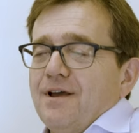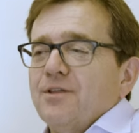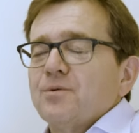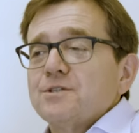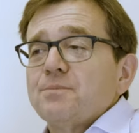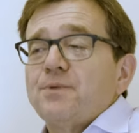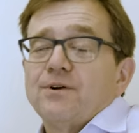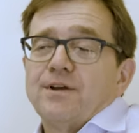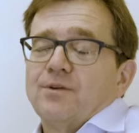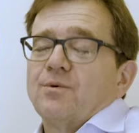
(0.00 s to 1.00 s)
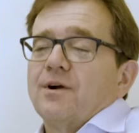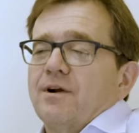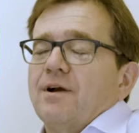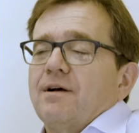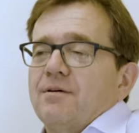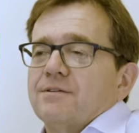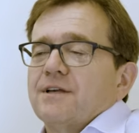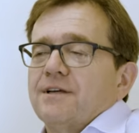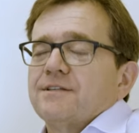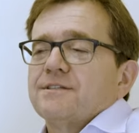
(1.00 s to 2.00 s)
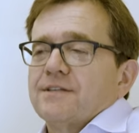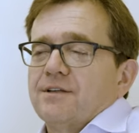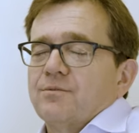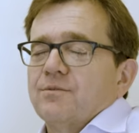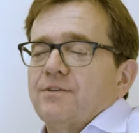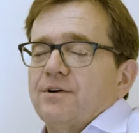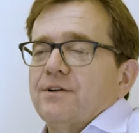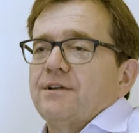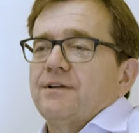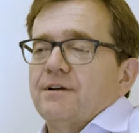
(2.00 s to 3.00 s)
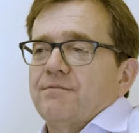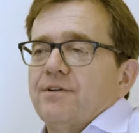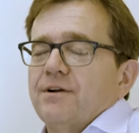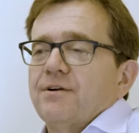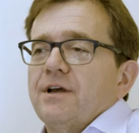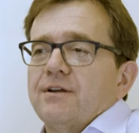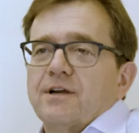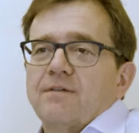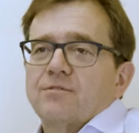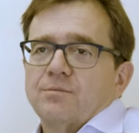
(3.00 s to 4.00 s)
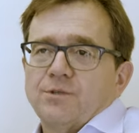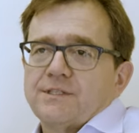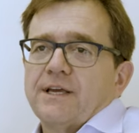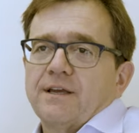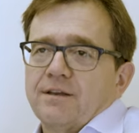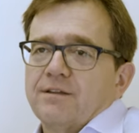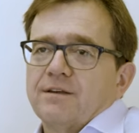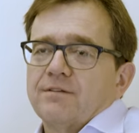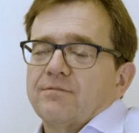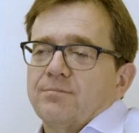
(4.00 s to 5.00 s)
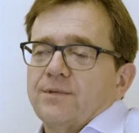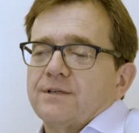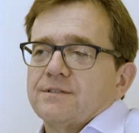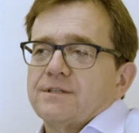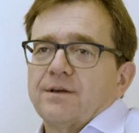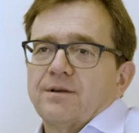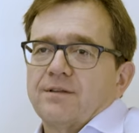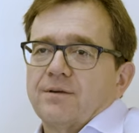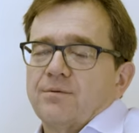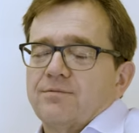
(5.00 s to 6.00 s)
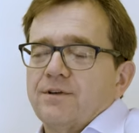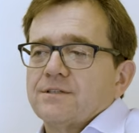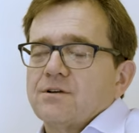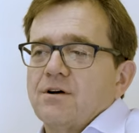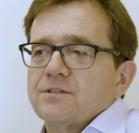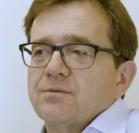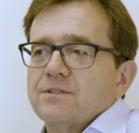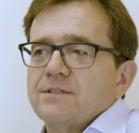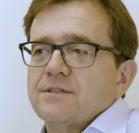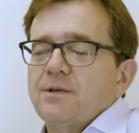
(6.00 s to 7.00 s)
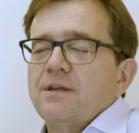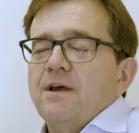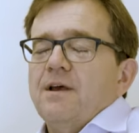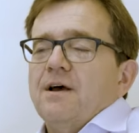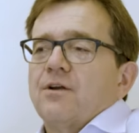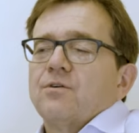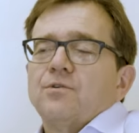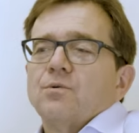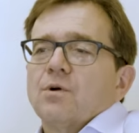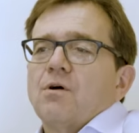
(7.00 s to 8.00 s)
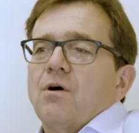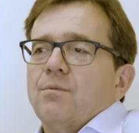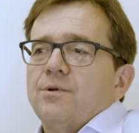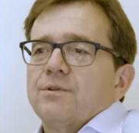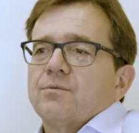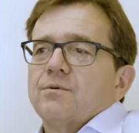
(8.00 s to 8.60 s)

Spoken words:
There was a period where scientists, I think, were very, very uncomfortable saying anything because they would face consequences. I mean, I don't know if you recall, but there